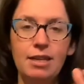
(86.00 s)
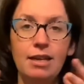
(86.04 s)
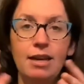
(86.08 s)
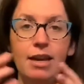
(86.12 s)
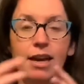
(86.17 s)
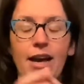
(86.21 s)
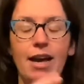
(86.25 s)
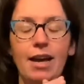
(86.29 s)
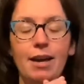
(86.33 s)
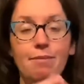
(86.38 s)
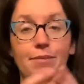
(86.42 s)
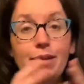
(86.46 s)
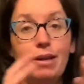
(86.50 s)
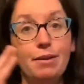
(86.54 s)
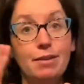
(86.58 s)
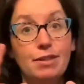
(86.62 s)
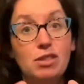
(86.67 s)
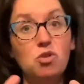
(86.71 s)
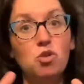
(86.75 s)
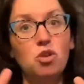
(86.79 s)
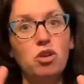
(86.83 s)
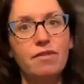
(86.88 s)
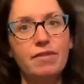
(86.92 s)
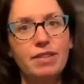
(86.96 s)
and now it
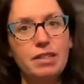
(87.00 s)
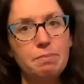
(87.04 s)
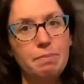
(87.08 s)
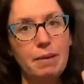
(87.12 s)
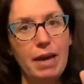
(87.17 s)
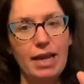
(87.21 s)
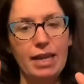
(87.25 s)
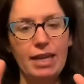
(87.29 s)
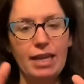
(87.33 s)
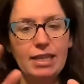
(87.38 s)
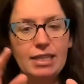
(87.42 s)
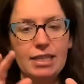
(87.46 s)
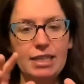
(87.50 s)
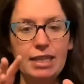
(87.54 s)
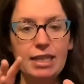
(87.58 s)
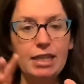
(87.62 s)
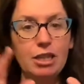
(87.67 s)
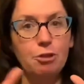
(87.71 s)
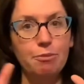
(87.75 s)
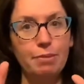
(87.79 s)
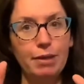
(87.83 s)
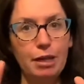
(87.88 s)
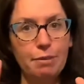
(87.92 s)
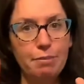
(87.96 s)
sort of is a pet nat. I think they're
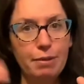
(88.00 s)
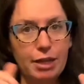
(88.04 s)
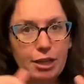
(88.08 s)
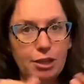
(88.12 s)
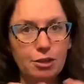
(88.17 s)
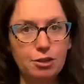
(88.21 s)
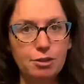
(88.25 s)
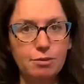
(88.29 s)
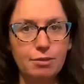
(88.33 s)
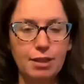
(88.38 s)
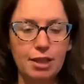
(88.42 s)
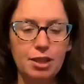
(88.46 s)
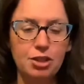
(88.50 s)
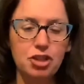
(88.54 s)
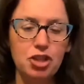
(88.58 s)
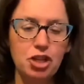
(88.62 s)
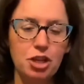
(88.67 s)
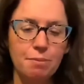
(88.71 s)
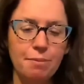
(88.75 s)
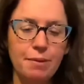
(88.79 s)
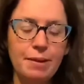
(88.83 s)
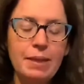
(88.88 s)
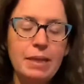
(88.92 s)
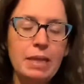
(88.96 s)
being a bit loose with the
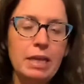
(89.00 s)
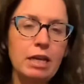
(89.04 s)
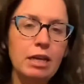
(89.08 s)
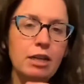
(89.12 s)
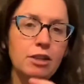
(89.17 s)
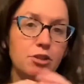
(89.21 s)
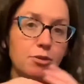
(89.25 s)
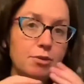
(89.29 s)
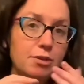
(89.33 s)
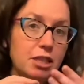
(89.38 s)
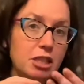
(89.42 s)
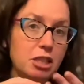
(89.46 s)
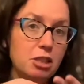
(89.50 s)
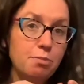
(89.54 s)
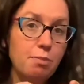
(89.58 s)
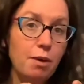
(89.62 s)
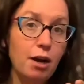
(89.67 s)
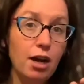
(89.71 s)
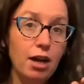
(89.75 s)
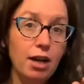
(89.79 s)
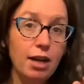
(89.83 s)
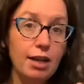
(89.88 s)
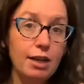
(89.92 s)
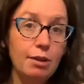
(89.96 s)
term. So it's a
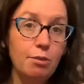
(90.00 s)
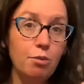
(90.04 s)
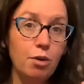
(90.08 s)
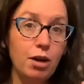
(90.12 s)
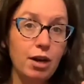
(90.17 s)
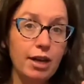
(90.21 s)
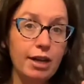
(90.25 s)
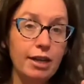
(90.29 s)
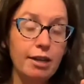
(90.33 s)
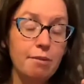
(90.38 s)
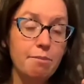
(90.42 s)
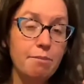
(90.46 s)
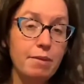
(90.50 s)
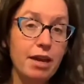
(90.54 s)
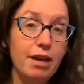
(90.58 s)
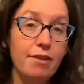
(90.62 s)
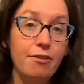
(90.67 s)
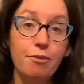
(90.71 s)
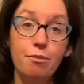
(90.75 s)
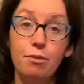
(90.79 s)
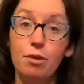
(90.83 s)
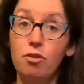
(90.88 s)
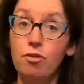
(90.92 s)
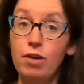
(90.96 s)
sparkling wine made
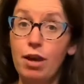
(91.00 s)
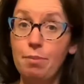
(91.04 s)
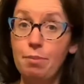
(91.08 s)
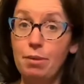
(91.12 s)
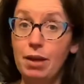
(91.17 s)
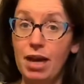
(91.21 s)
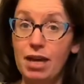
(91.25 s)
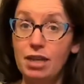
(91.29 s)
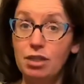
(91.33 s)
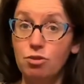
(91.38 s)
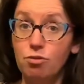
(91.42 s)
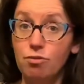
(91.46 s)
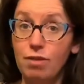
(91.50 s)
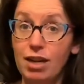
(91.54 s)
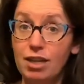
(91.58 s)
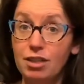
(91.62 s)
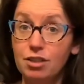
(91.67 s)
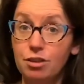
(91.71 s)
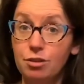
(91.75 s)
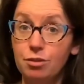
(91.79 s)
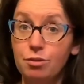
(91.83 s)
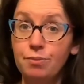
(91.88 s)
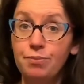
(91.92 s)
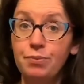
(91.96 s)
from the grape
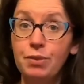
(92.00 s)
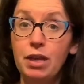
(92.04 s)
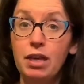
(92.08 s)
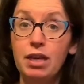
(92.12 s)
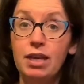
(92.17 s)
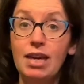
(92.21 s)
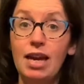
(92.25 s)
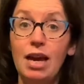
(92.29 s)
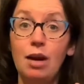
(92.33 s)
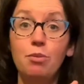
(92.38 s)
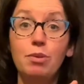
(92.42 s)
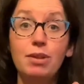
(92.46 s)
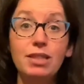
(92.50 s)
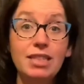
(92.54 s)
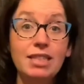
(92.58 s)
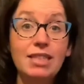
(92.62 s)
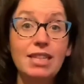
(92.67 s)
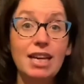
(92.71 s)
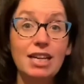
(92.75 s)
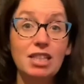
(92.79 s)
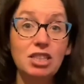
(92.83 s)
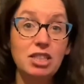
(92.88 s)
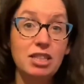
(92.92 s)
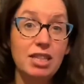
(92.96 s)
Catarato. We did
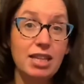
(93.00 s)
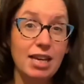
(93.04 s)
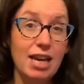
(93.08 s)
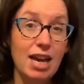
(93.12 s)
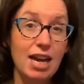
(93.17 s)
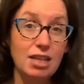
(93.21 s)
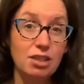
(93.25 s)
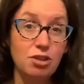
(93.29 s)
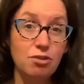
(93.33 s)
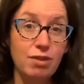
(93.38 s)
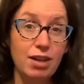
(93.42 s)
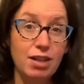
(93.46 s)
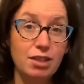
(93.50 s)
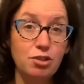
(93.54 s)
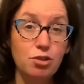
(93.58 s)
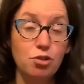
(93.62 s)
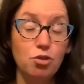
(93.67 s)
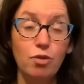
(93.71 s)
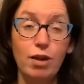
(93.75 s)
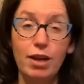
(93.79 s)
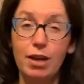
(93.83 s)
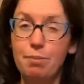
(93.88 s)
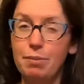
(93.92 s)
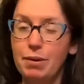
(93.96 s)
actually the Catarato
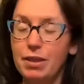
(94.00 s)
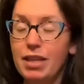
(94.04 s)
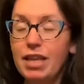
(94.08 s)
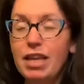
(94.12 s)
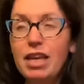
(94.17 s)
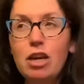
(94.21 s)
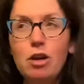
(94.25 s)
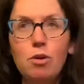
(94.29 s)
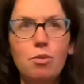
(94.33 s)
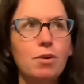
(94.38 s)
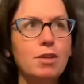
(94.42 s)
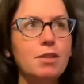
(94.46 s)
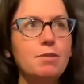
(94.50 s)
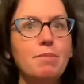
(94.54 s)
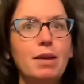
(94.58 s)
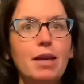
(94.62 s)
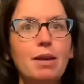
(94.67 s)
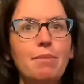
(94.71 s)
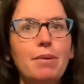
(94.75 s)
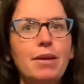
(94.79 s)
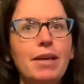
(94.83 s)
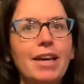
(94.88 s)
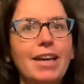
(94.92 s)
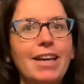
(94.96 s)
grape, I think it was
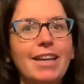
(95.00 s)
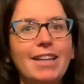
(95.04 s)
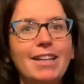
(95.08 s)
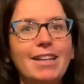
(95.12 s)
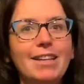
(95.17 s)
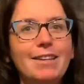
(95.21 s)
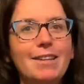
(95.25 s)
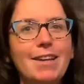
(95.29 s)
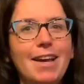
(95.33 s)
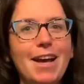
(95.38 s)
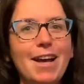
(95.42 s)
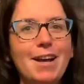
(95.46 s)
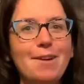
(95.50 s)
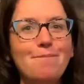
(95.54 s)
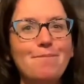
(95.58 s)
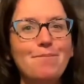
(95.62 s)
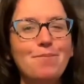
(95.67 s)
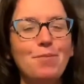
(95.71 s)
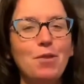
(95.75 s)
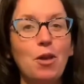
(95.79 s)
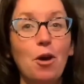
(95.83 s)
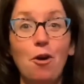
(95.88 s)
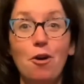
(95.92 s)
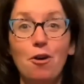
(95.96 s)
maybe in
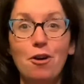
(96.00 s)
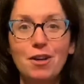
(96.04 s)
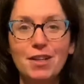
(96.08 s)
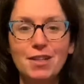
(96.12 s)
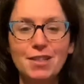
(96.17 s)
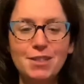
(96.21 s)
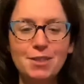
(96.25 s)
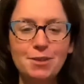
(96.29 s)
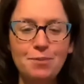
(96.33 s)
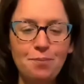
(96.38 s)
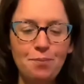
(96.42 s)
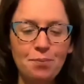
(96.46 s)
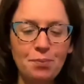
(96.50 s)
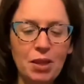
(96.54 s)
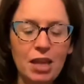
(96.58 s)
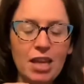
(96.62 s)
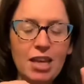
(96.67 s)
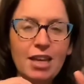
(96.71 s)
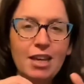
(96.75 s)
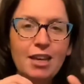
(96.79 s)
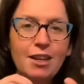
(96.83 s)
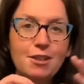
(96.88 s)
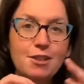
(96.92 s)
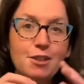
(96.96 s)
August.
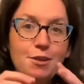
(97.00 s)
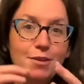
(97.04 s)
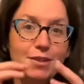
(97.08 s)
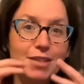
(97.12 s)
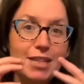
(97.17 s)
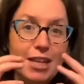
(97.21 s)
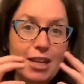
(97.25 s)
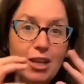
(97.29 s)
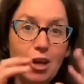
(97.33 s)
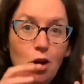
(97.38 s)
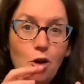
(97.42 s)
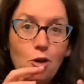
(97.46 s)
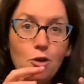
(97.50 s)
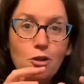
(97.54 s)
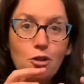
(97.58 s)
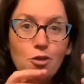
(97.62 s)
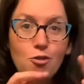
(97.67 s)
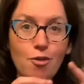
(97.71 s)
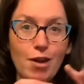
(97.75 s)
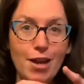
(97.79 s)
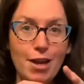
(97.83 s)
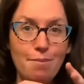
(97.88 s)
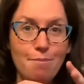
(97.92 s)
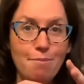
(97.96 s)
So it's a local
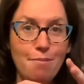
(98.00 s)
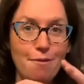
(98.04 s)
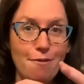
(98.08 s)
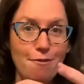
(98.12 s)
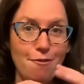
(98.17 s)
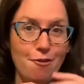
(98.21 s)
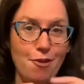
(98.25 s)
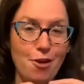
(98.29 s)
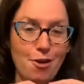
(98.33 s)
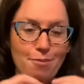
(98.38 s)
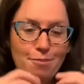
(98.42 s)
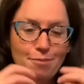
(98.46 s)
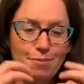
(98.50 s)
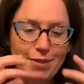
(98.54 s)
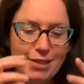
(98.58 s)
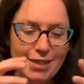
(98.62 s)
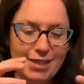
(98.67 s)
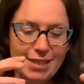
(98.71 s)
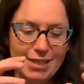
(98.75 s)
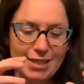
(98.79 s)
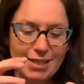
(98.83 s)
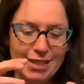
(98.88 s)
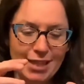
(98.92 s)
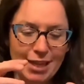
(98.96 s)
grape from
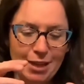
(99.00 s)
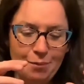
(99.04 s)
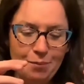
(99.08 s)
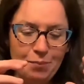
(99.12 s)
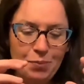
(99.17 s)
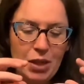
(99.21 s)
Sicily.